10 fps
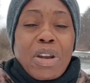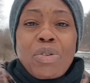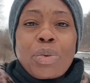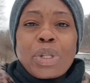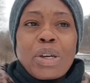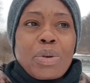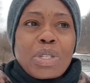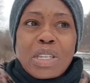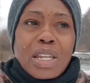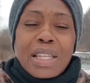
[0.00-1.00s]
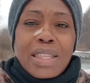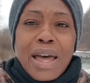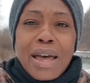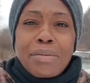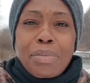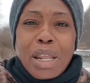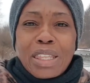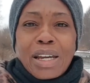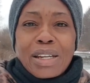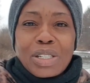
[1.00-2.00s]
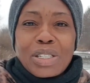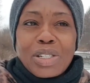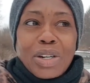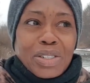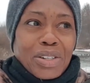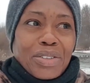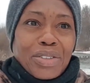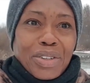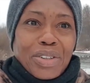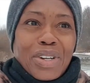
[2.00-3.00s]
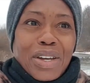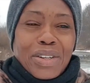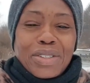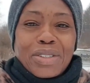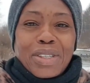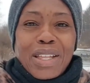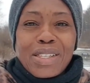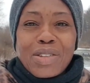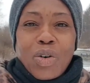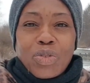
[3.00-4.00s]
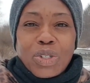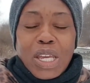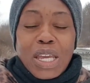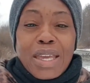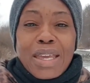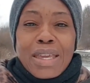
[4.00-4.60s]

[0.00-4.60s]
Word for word: I've never really was good at that, but I think I should start to learn how to do that. So hopefully,